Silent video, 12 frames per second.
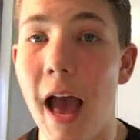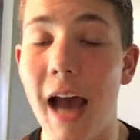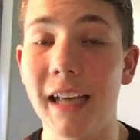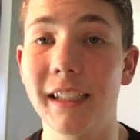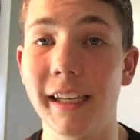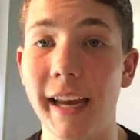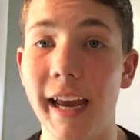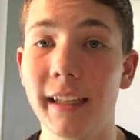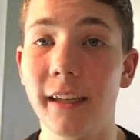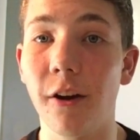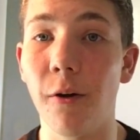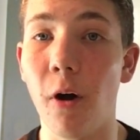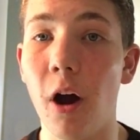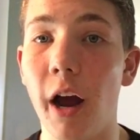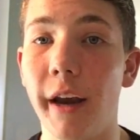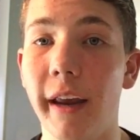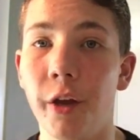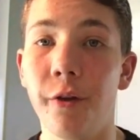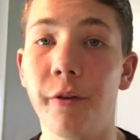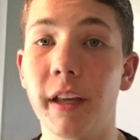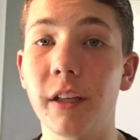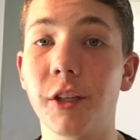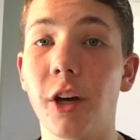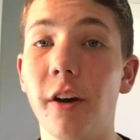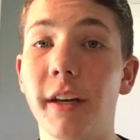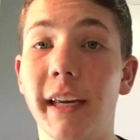As the days go on, you can start